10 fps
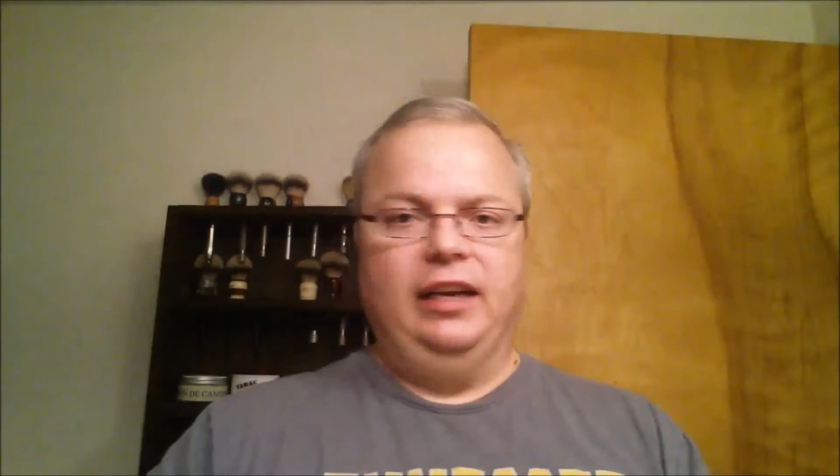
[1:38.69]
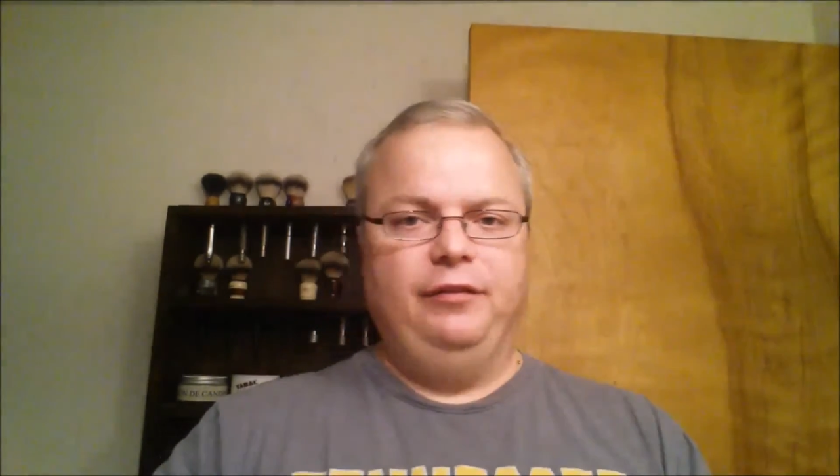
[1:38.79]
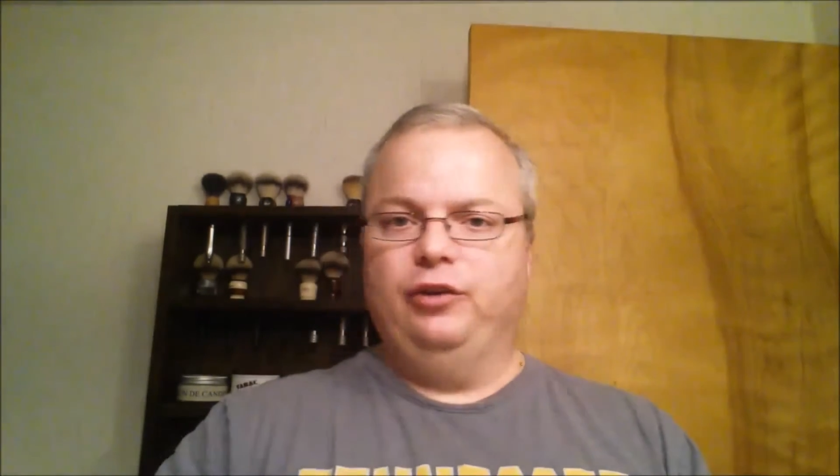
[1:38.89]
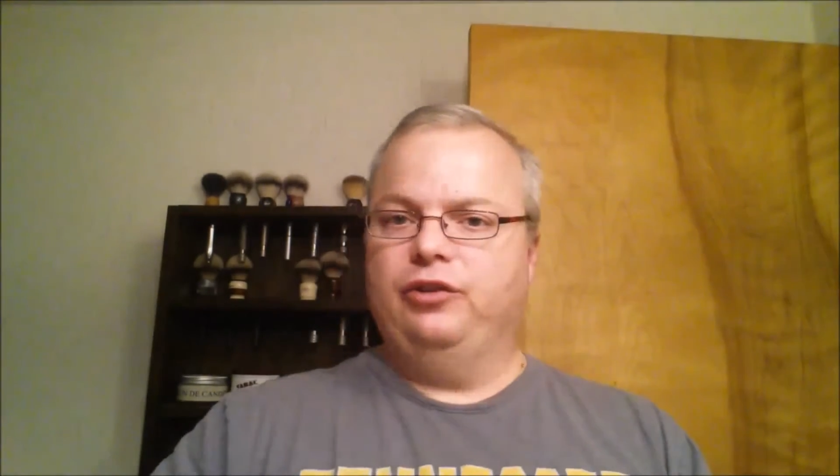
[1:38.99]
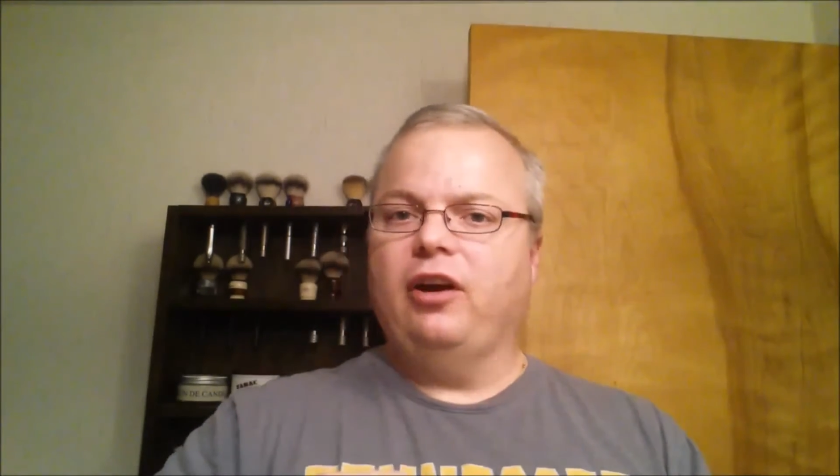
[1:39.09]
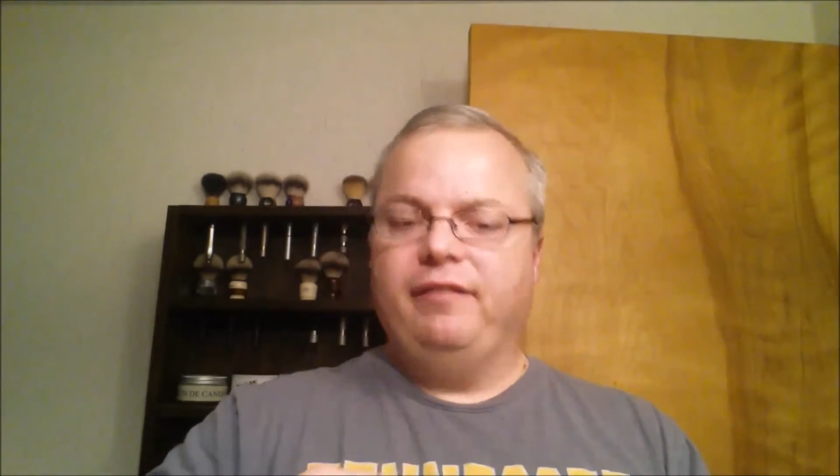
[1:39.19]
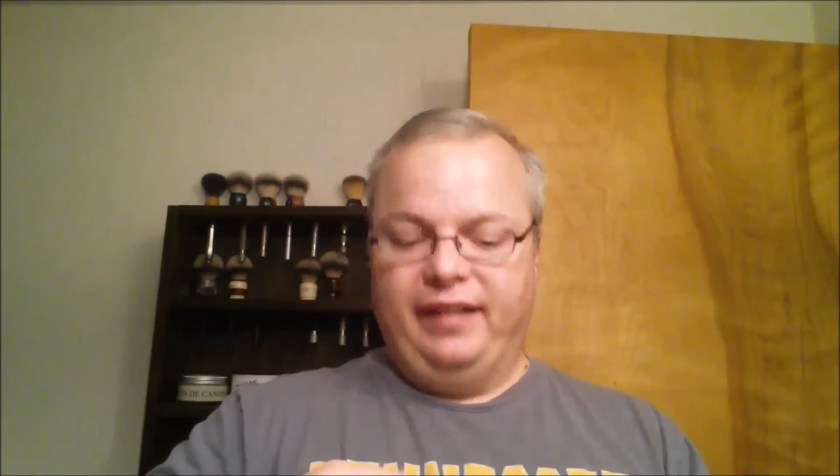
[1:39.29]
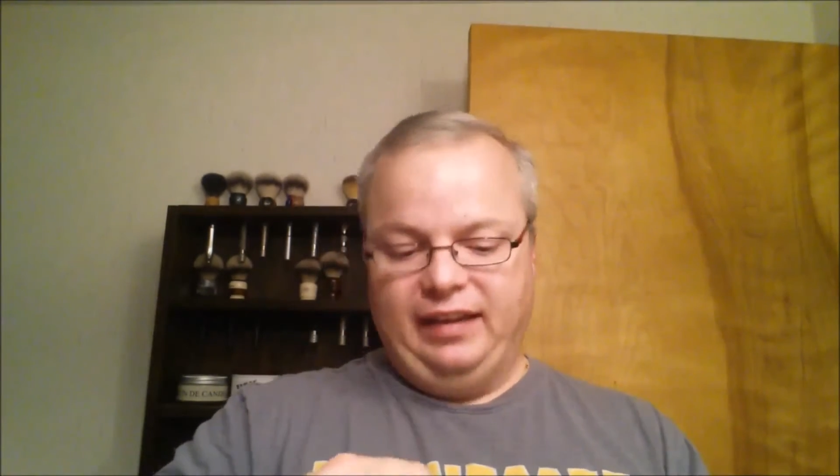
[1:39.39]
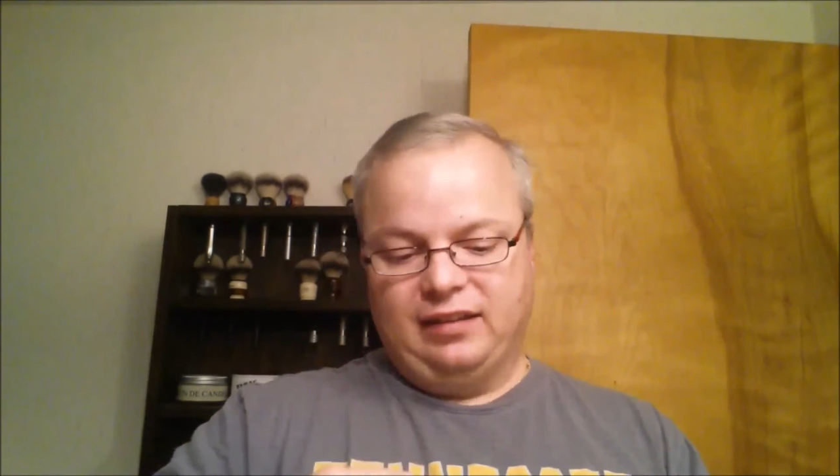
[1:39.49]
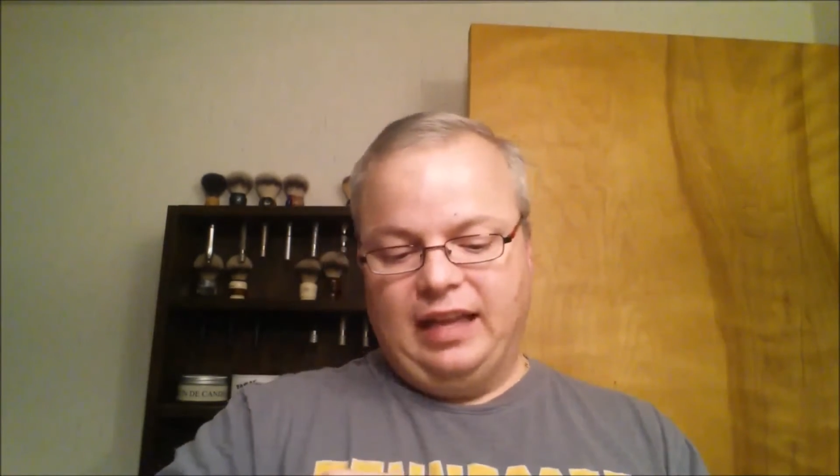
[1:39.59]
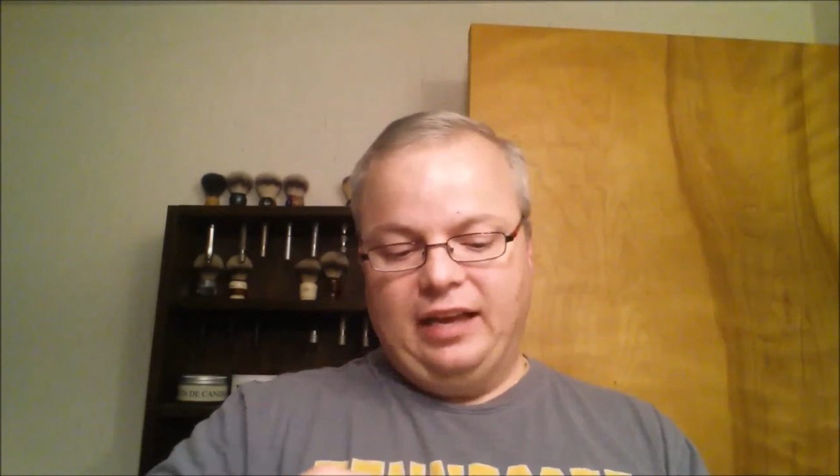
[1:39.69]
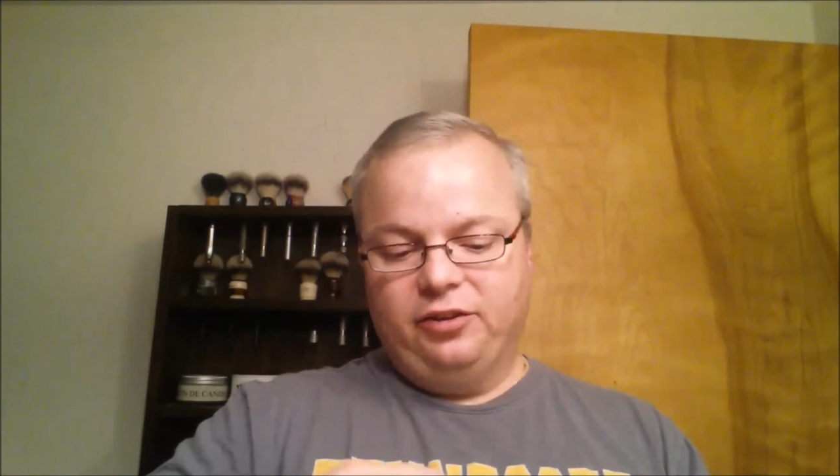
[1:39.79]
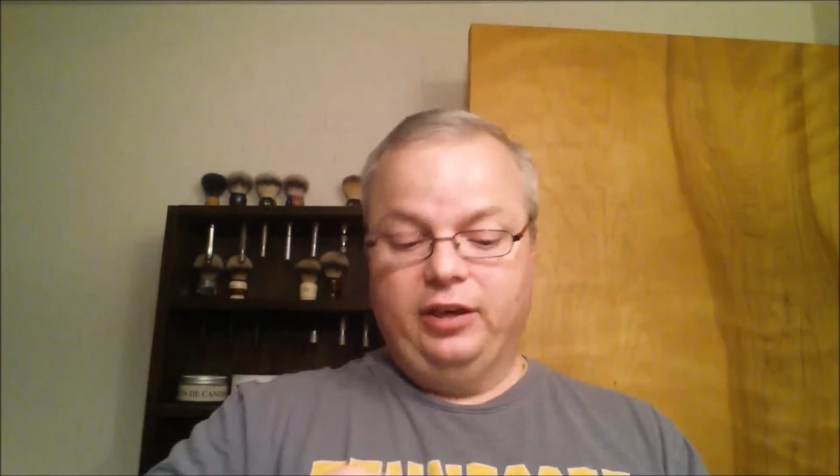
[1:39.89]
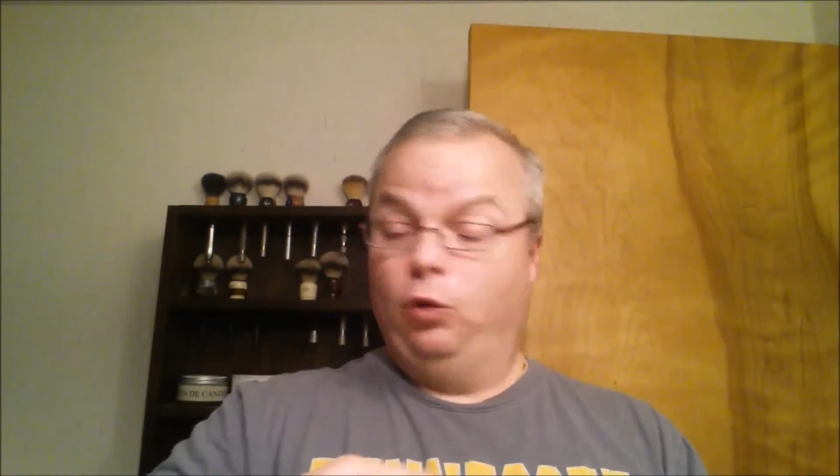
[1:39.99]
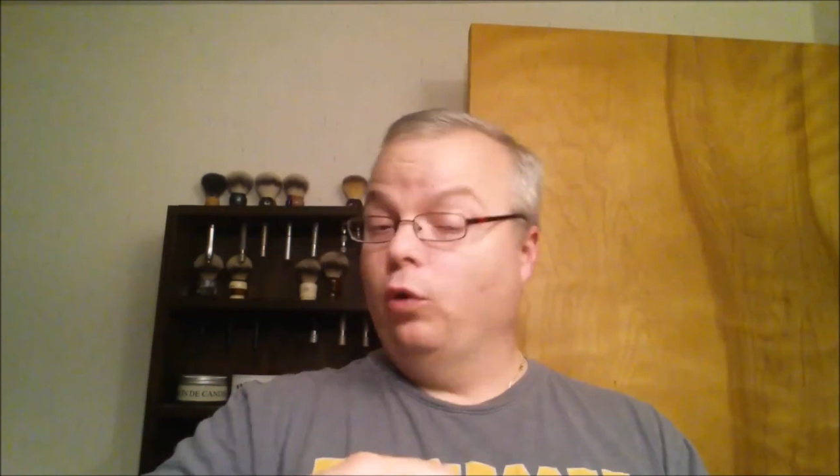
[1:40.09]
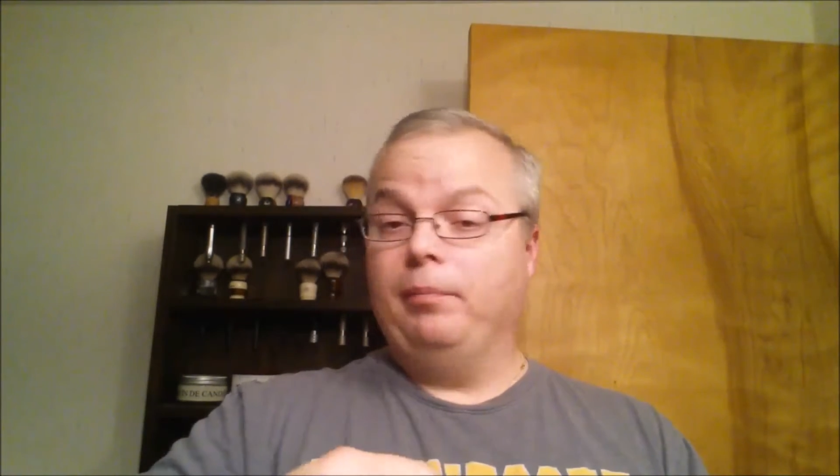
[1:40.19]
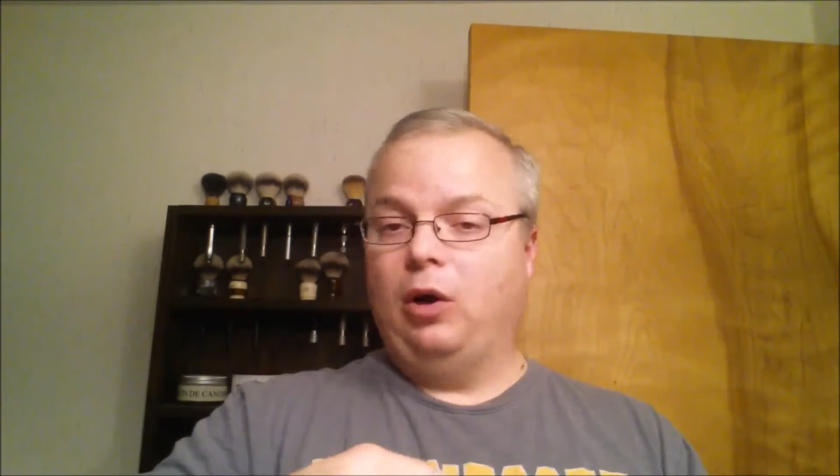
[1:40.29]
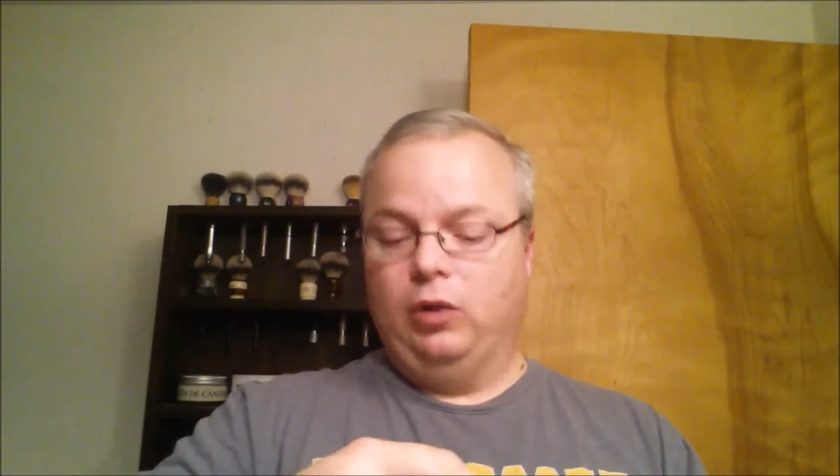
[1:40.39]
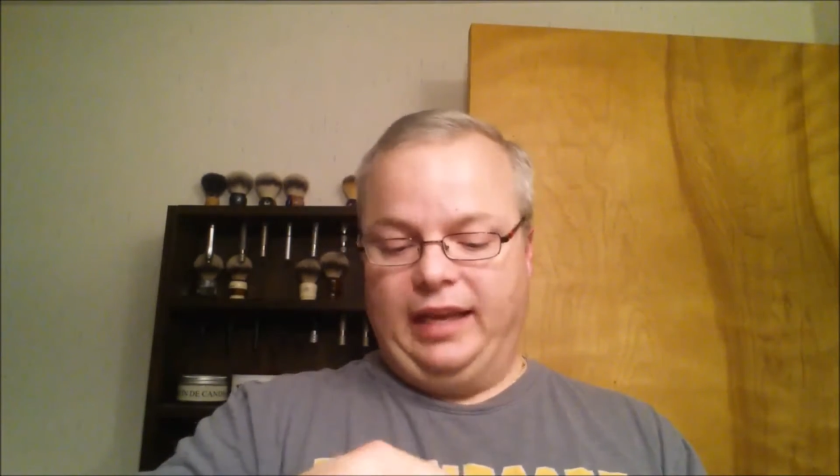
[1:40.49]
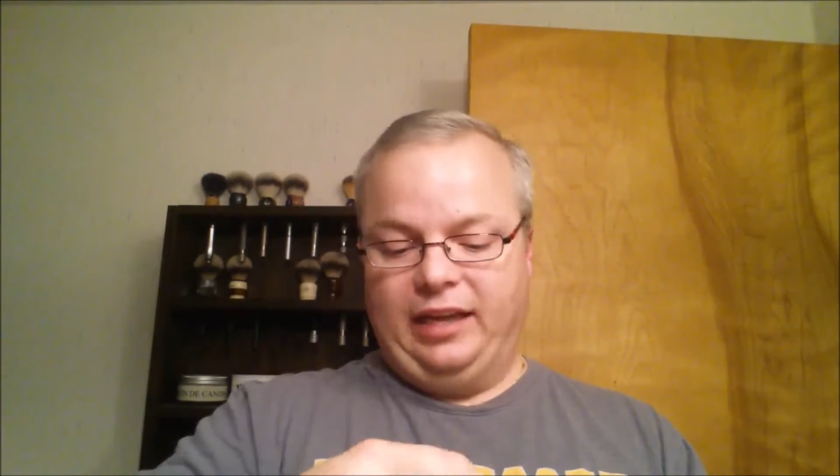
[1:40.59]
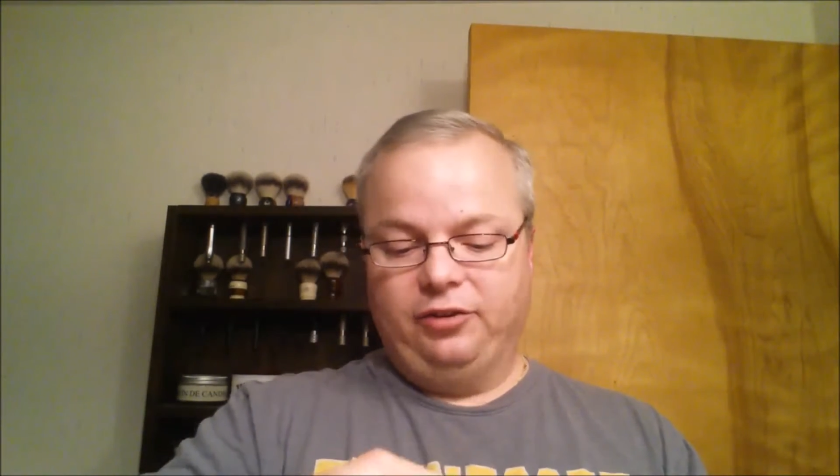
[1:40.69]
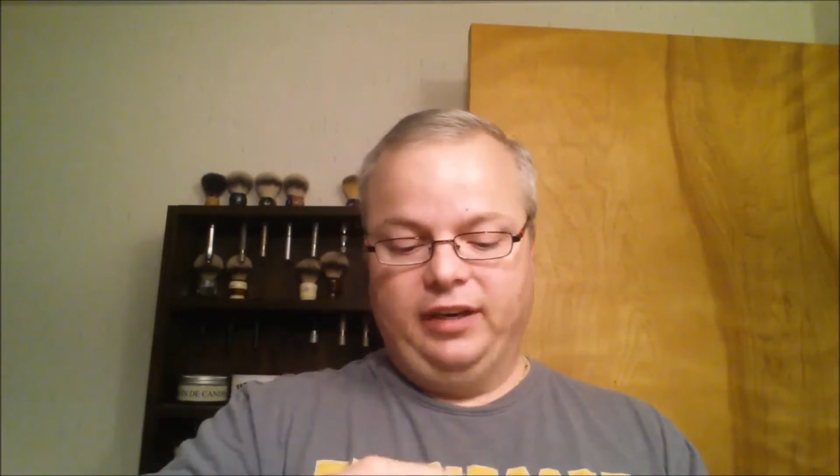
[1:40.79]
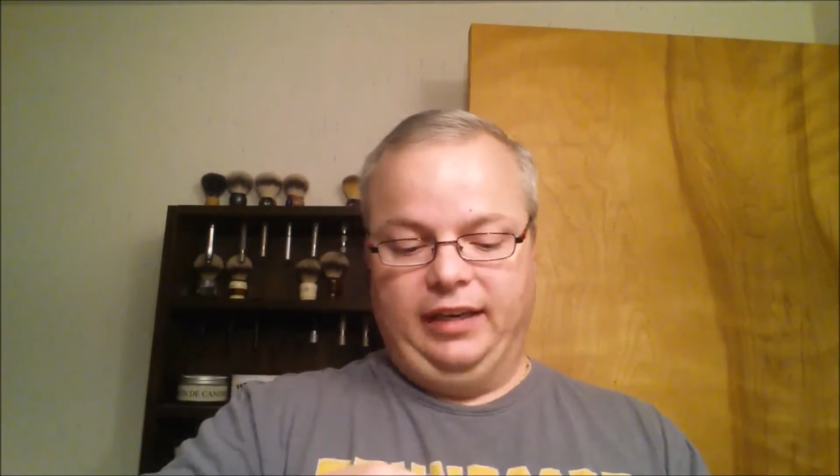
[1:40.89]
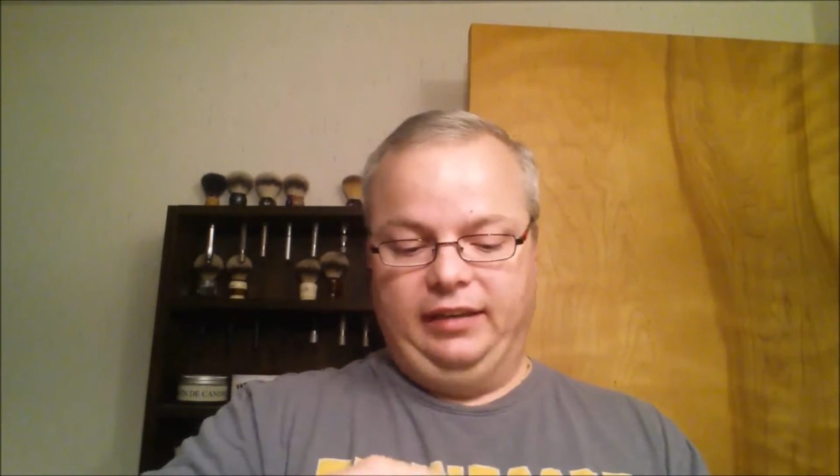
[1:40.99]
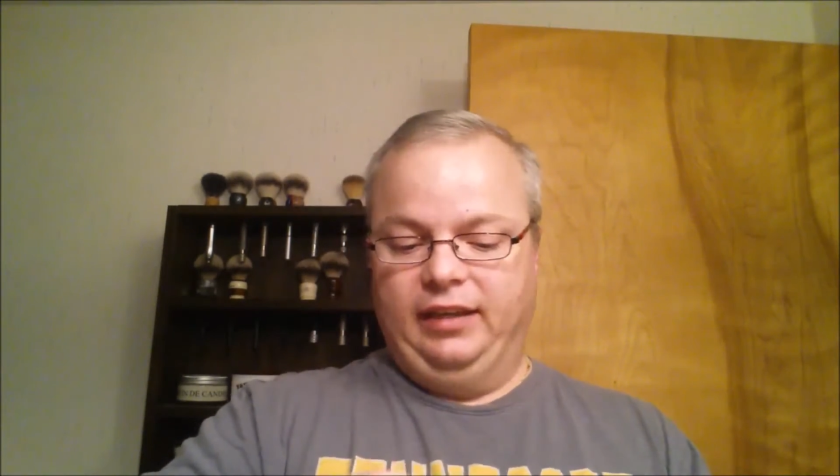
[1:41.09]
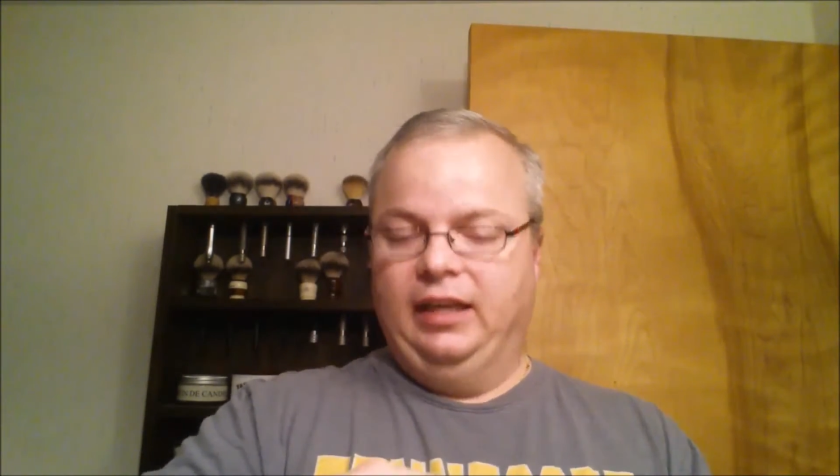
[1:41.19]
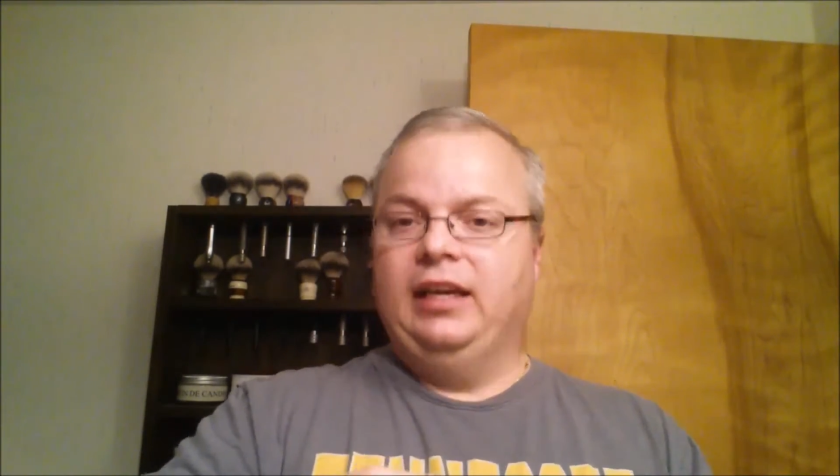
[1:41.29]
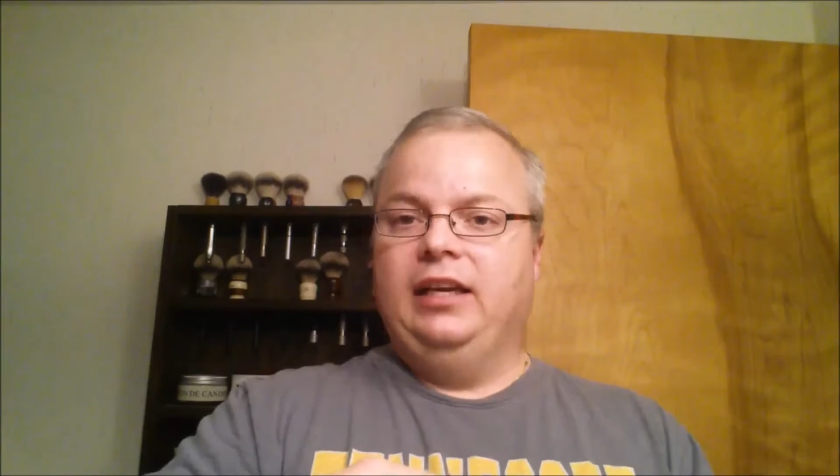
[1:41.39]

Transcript: If you start face lathering or bowl lathering and